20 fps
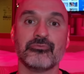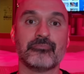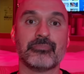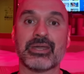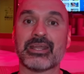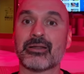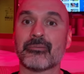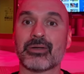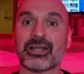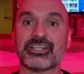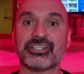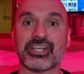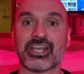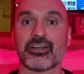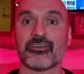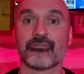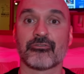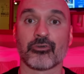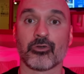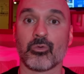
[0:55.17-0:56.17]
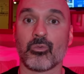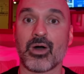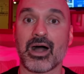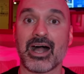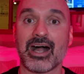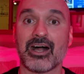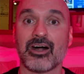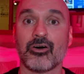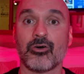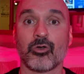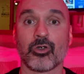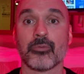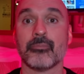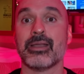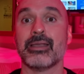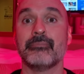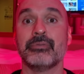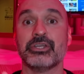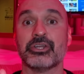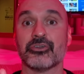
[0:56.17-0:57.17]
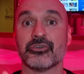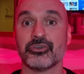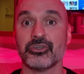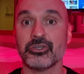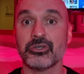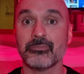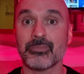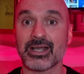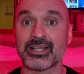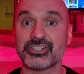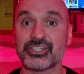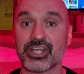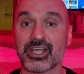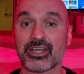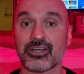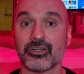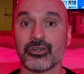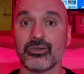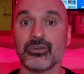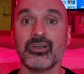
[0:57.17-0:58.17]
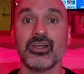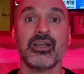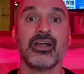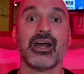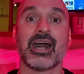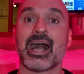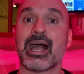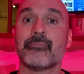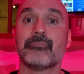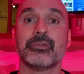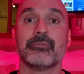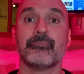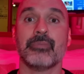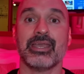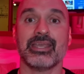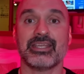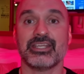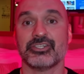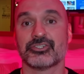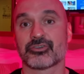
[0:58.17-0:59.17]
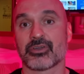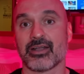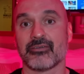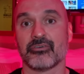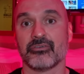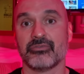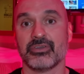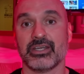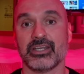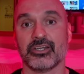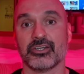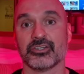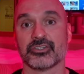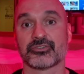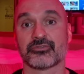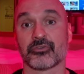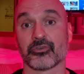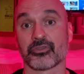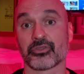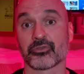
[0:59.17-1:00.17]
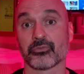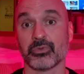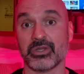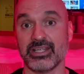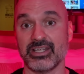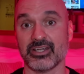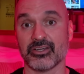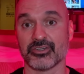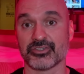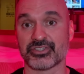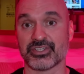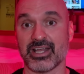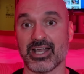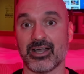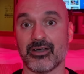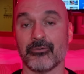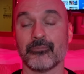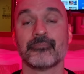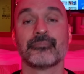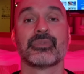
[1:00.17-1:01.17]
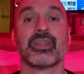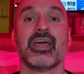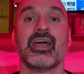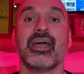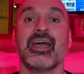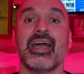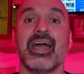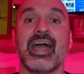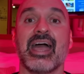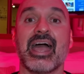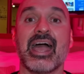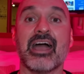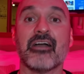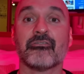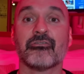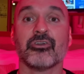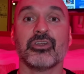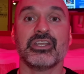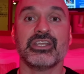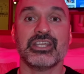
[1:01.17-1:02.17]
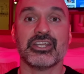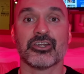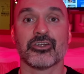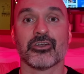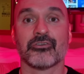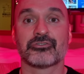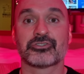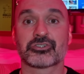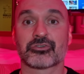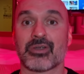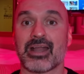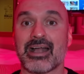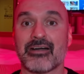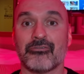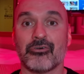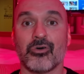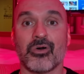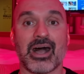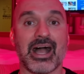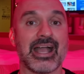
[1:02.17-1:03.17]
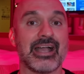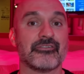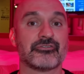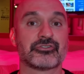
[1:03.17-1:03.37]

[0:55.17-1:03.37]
been on my channel for a while or maybe you're new to my channel, I've been making travel videos for 3 years now. Every year of travel, I have